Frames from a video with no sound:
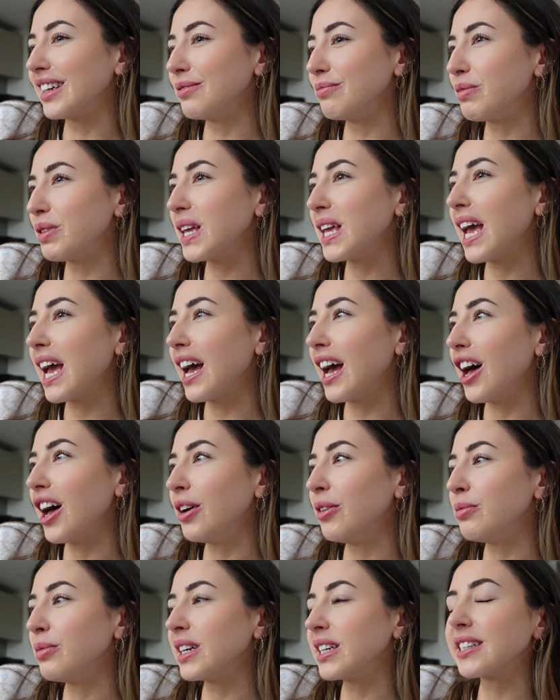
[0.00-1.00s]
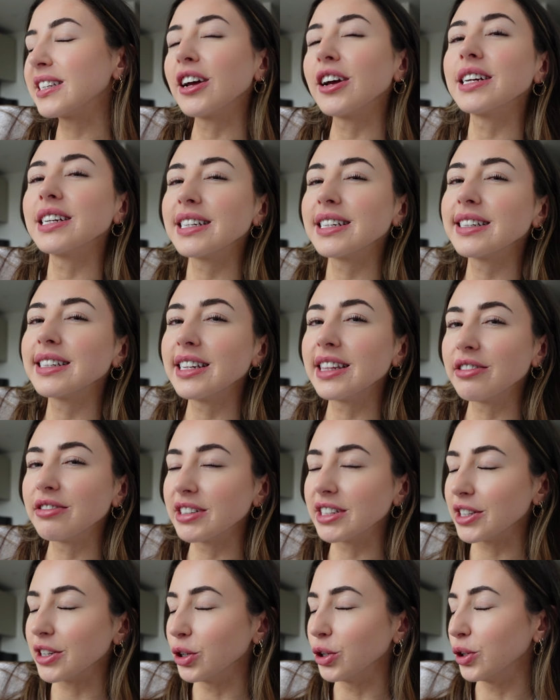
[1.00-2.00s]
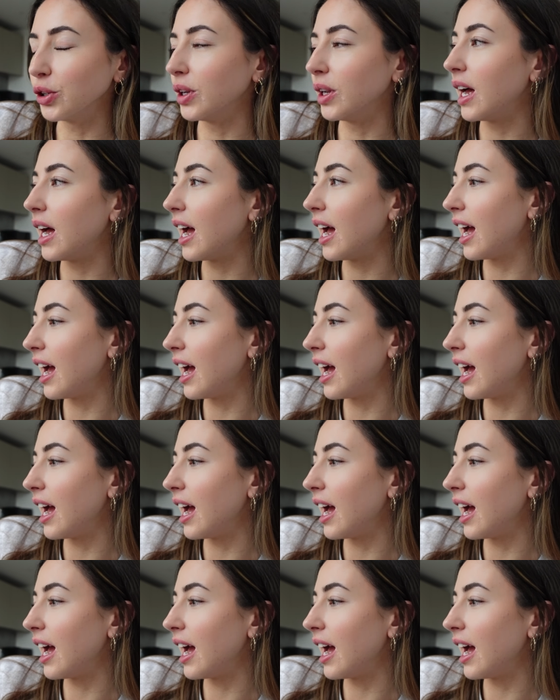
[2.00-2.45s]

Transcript: But yeah, I'm excited to see the result.